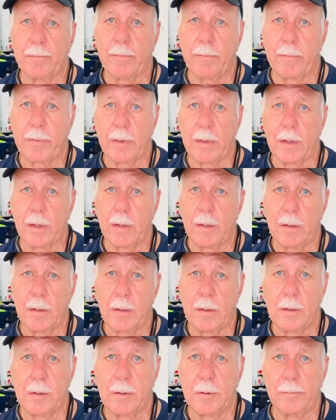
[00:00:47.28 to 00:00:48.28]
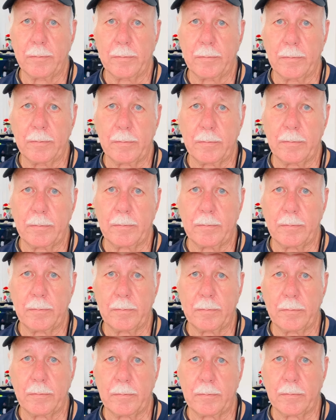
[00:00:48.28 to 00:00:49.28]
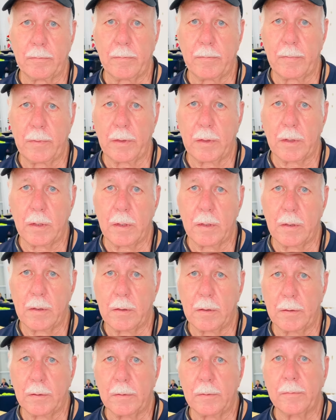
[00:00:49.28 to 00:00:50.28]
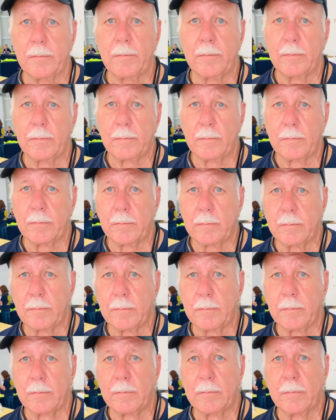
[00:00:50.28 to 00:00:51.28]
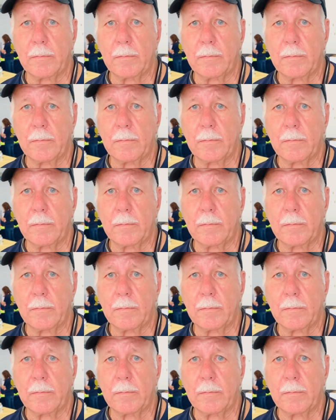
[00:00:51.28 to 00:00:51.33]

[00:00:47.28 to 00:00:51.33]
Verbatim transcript: Now, you are one of the best Rotarians that I know, Dan.